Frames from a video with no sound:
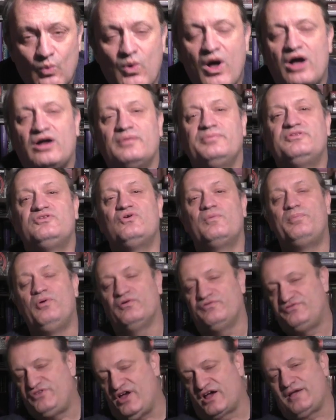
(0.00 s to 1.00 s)
Welcome to the
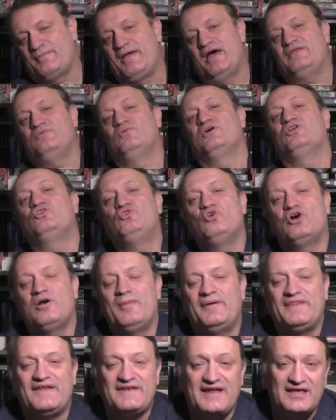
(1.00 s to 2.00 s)
report from Tiger Mountain. We're going to talk
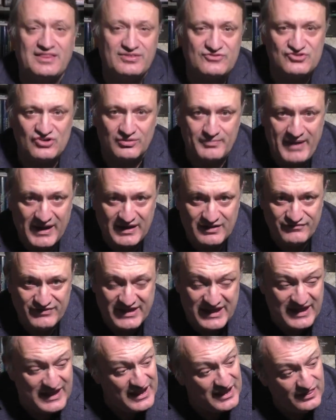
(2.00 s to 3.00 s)
about the death of John
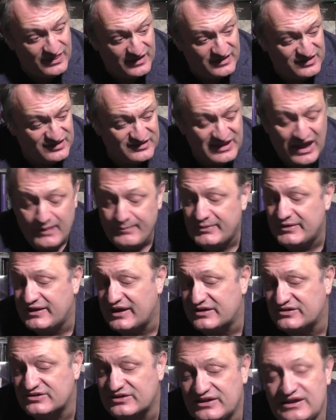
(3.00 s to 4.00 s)
McAfee here that just happened
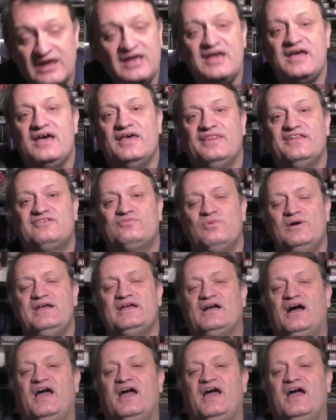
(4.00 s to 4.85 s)
actually this week.